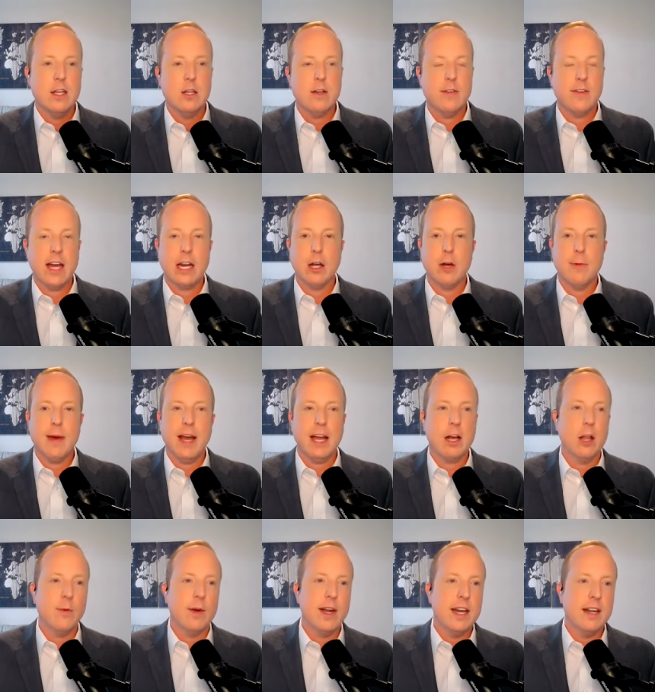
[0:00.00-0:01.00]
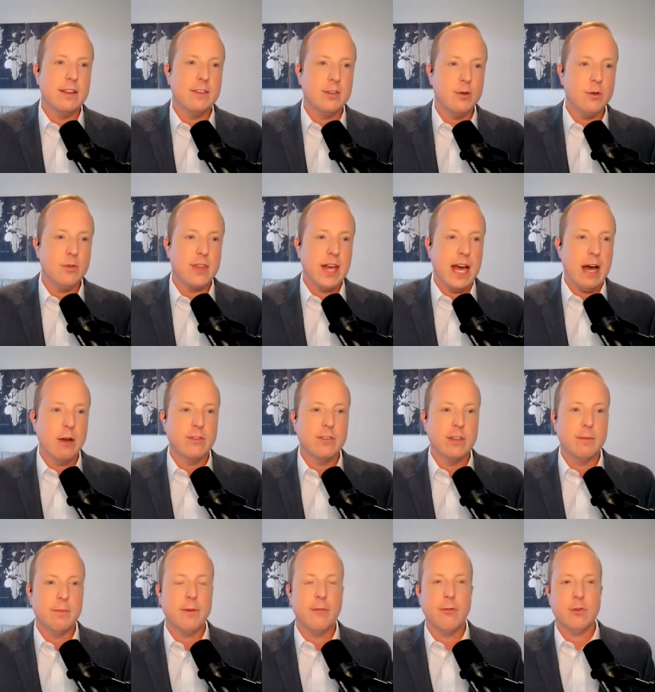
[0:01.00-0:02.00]
You've got to go back all the way to two
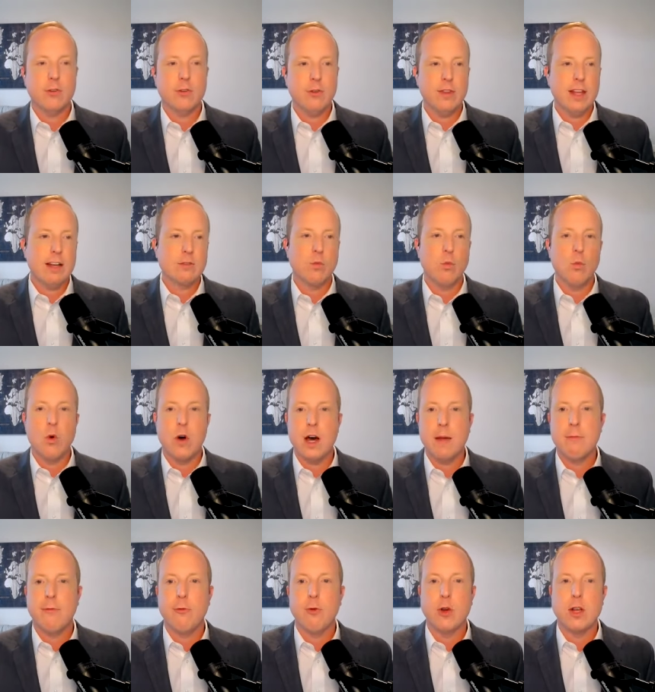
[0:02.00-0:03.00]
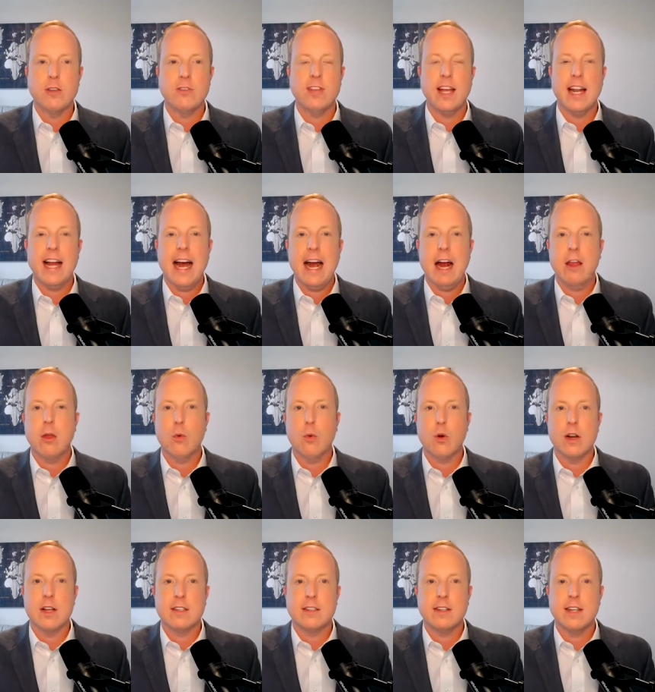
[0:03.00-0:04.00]
thousand, two thousand one before you see it higher than
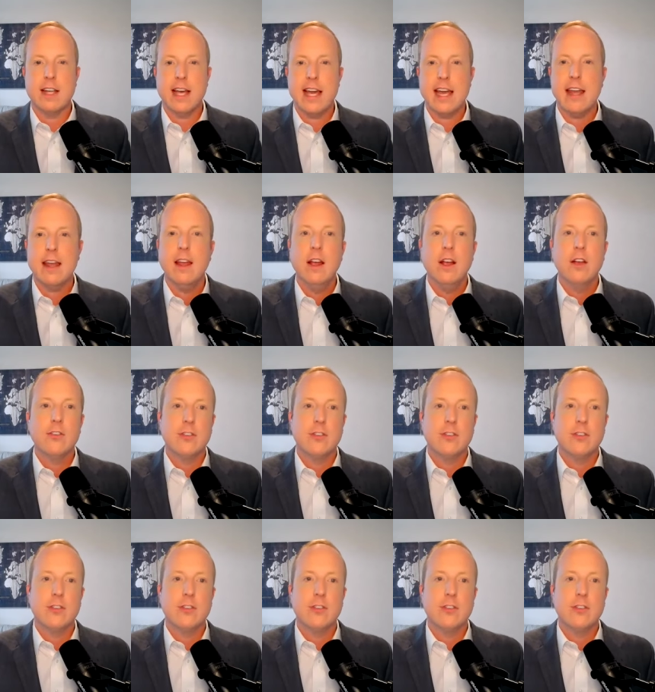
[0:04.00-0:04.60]
where it is today.